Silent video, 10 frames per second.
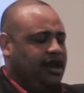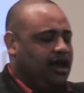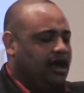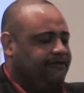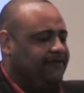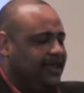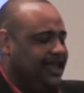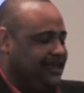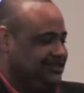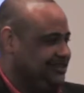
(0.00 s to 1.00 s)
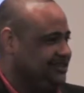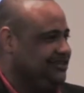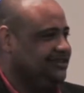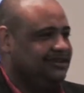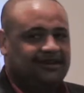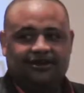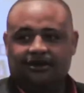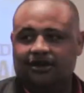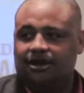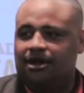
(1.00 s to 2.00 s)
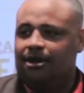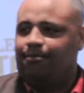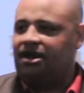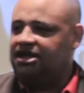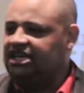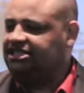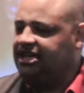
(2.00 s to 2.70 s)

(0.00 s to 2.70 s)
of it. But in addition